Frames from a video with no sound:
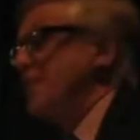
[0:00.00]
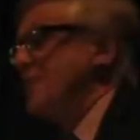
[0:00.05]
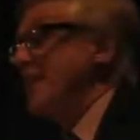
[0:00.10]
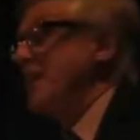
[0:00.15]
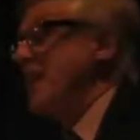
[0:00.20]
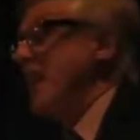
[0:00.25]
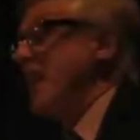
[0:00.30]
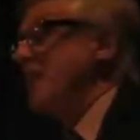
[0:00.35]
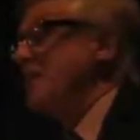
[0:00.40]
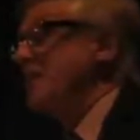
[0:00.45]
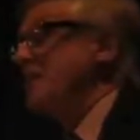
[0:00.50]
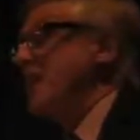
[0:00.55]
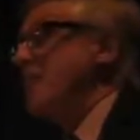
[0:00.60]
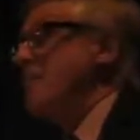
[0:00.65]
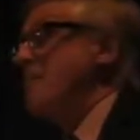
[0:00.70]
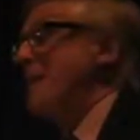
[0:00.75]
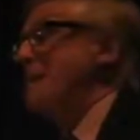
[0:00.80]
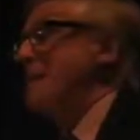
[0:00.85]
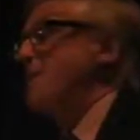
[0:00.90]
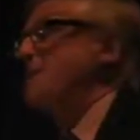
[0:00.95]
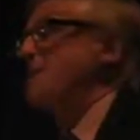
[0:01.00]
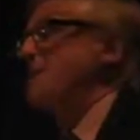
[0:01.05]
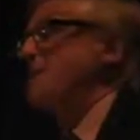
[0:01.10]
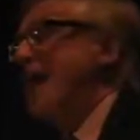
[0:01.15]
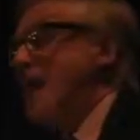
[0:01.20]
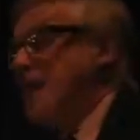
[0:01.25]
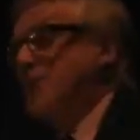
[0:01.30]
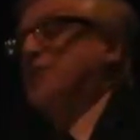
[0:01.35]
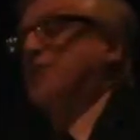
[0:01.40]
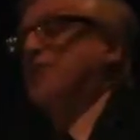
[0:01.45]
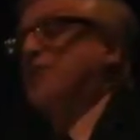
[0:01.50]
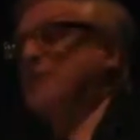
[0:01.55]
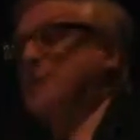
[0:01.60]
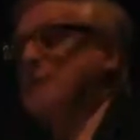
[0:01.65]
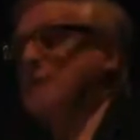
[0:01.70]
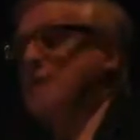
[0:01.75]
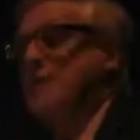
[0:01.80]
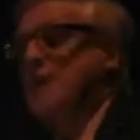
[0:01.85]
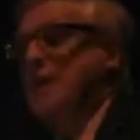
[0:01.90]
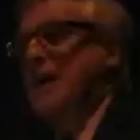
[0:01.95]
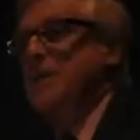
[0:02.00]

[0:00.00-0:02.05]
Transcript: The colours are manufactured